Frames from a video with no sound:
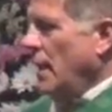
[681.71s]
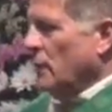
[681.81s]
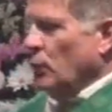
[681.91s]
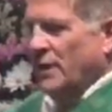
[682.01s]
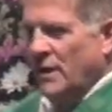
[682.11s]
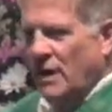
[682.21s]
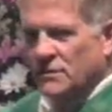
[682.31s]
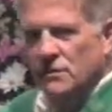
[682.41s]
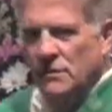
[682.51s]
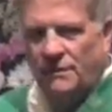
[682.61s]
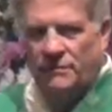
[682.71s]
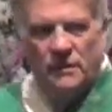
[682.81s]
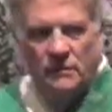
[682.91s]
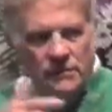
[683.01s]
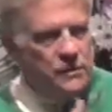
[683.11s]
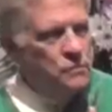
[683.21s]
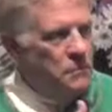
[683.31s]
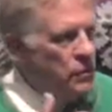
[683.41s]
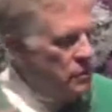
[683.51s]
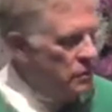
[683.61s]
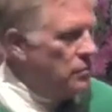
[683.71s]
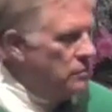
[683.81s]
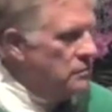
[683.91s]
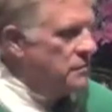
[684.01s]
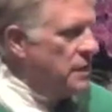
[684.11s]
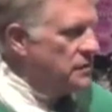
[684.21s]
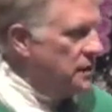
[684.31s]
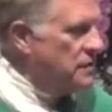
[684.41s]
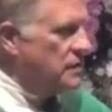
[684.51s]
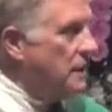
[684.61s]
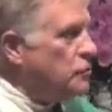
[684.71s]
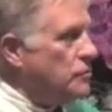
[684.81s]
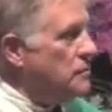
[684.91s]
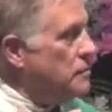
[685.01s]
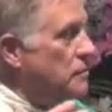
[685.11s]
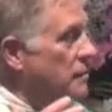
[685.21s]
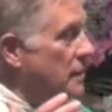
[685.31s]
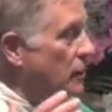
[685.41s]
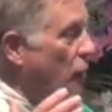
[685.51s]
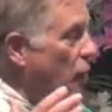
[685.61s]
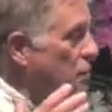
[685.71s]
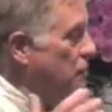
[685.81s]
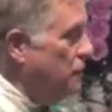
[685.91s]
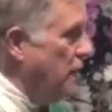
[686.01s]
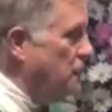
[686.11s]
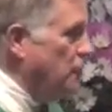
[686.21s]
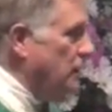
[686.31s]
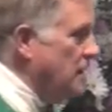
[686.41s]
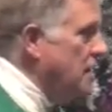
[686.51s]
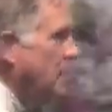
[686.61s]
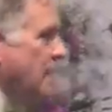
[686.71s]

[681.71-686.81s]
And we constantly think of these miracles as exceptions to the laws of nature.